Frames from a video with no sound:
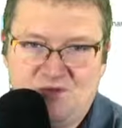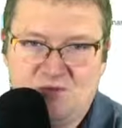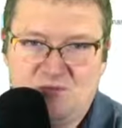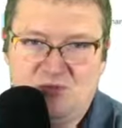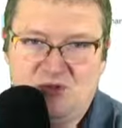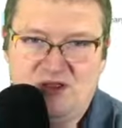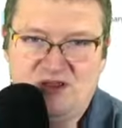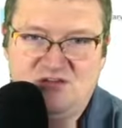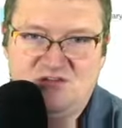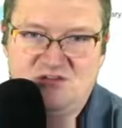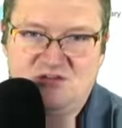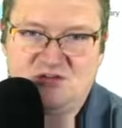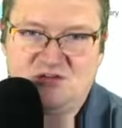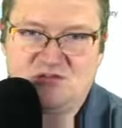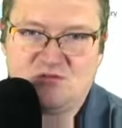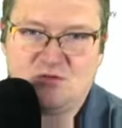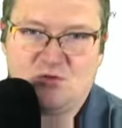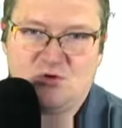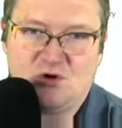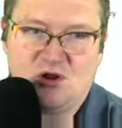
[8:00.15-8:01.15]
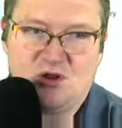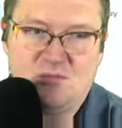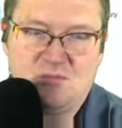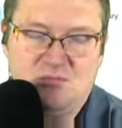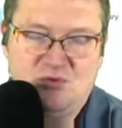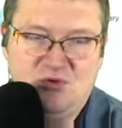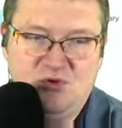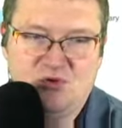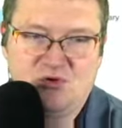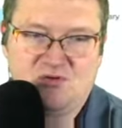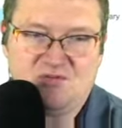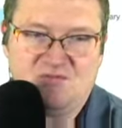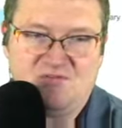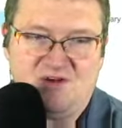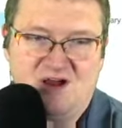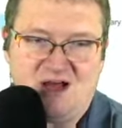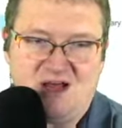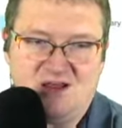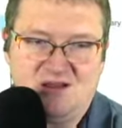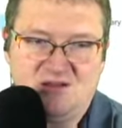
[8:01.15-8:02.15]
Place to store computer
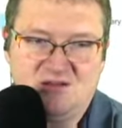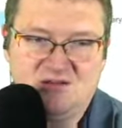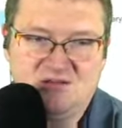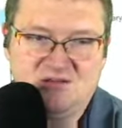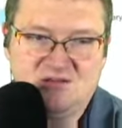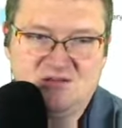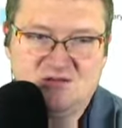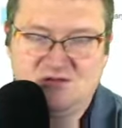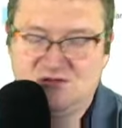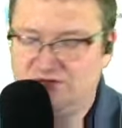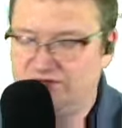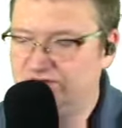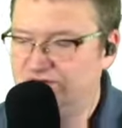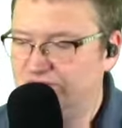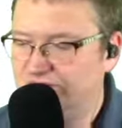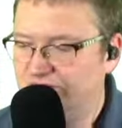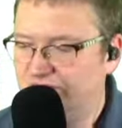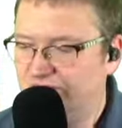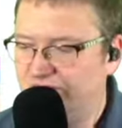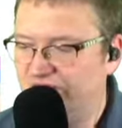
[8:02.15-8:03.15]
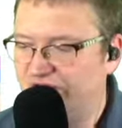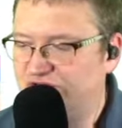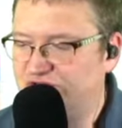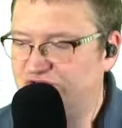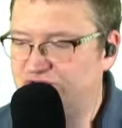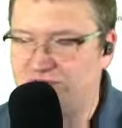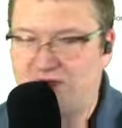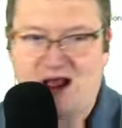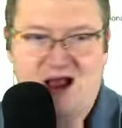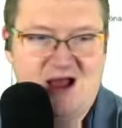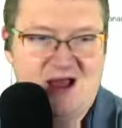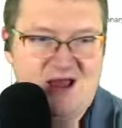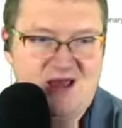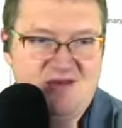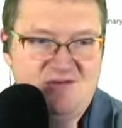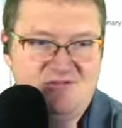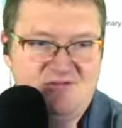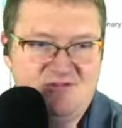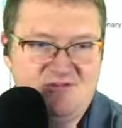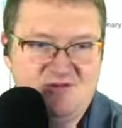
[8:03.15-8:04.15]
files. Maybe a
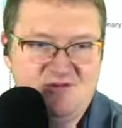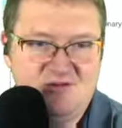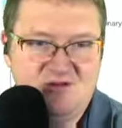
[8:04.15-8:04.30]
drive.